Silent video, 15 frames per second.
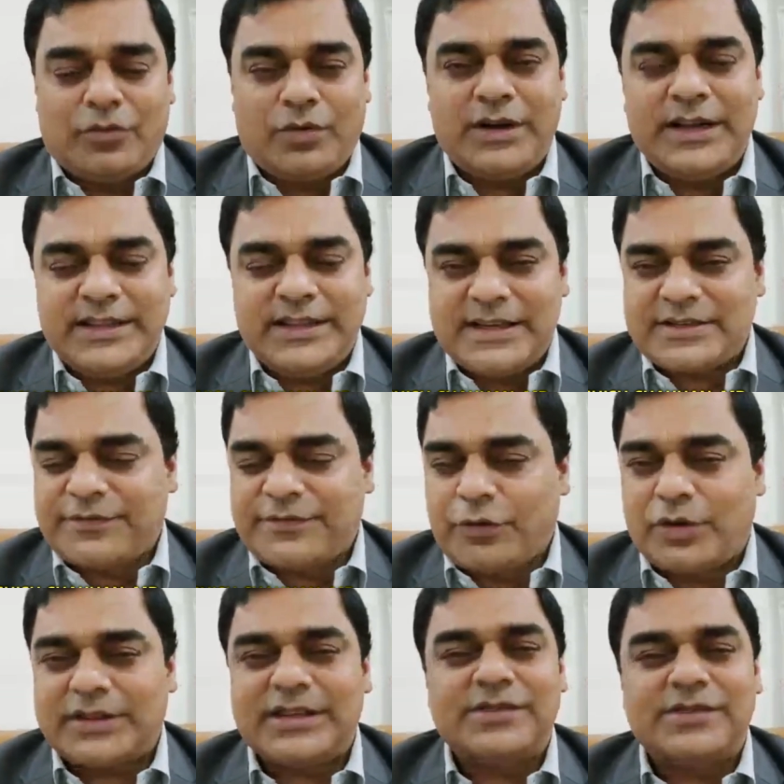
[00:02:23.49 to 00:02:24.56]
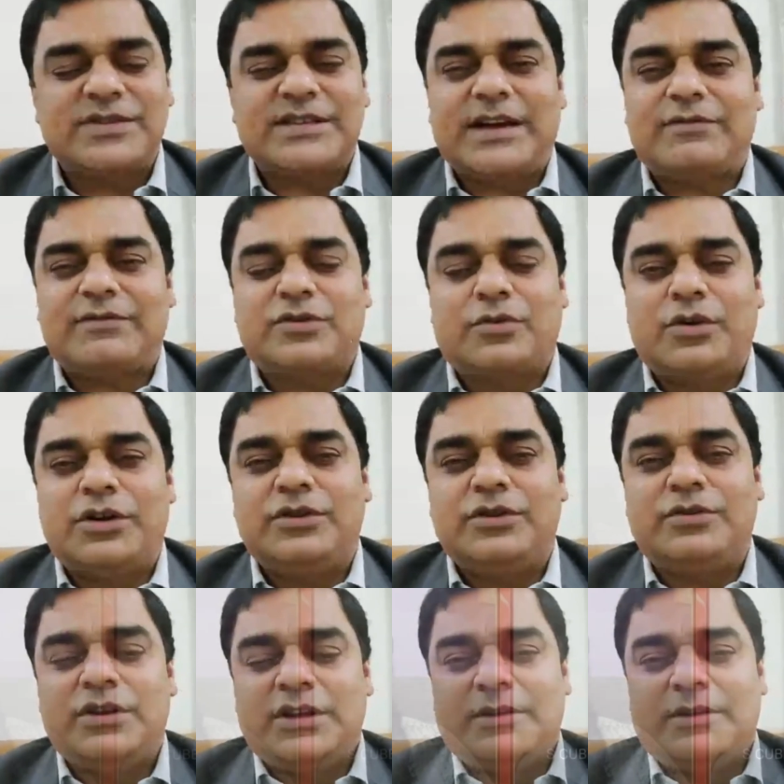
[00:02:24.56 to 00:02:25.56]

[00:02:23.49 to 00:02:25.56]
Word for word: Only these 4 things which I have told you,